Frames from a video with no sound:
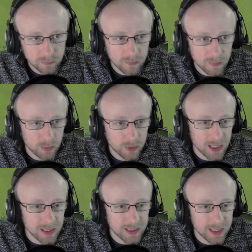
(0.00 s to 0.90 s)
I would
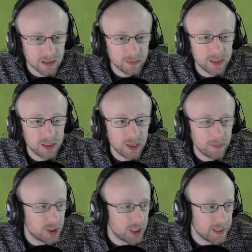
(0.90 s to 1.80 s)
like to get some of these
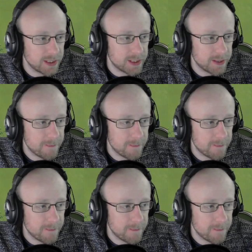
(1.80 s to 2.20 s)
trebuchets.